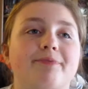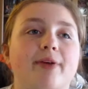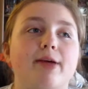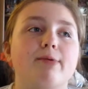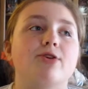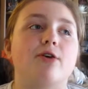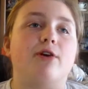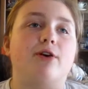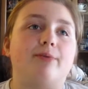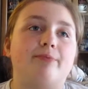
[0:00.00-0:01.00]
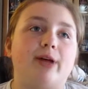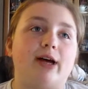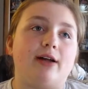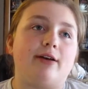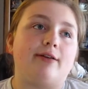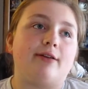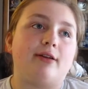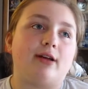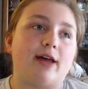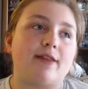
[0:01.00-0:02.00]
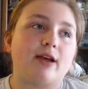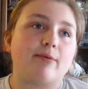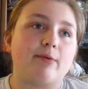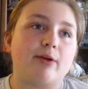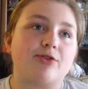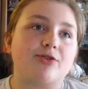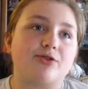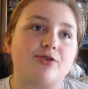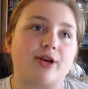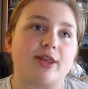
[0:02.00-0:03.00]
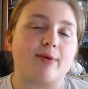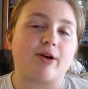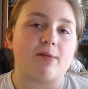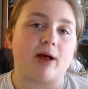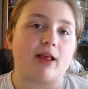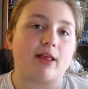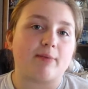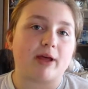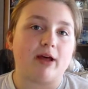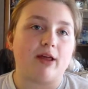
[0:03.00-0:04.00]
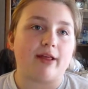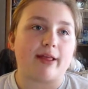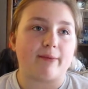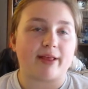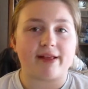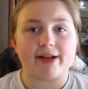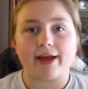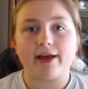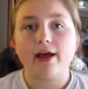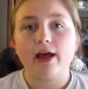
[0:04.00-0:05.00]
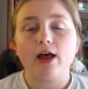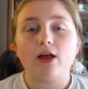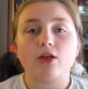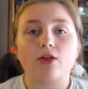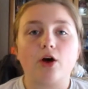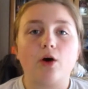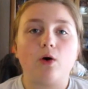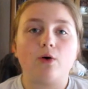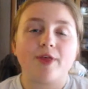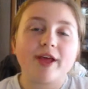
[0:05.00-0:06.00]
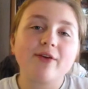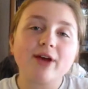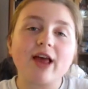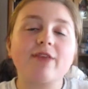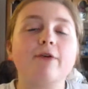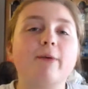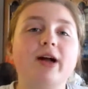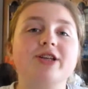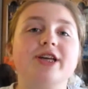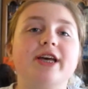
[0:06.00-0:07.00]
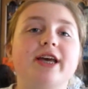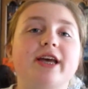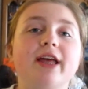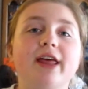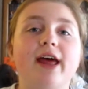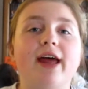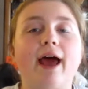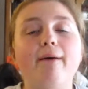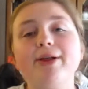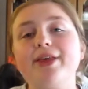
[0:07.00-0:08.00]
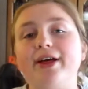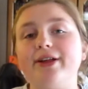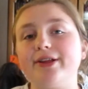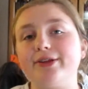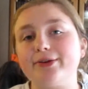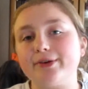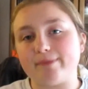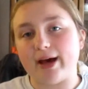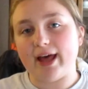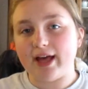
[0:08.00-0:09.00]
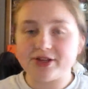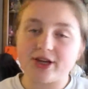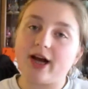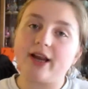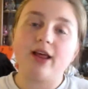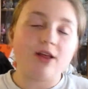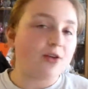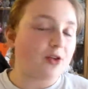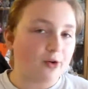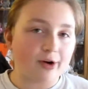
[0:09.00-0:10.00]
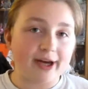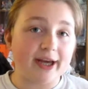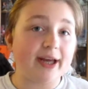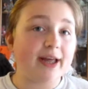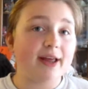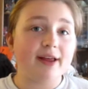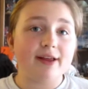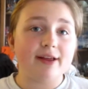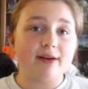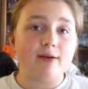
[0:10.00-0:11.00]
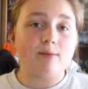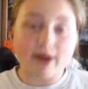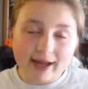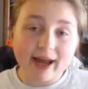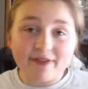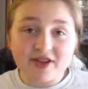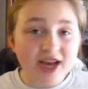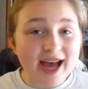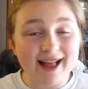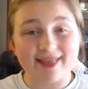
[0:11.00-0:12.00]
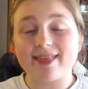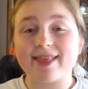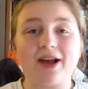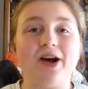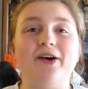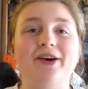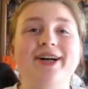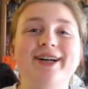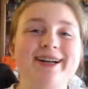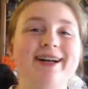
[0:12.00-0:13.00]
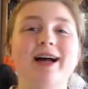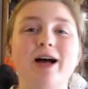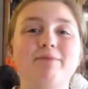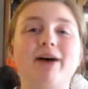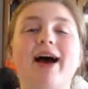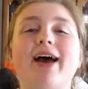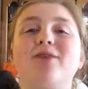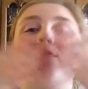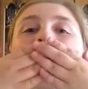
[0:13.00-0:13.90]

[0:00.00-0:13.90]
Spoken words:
and then we drove home, and I think we went straight to my grandma's because it was a Sunday. So, thank you guys for watching, and I will tell you my headshot story when I get the chance. So, bye.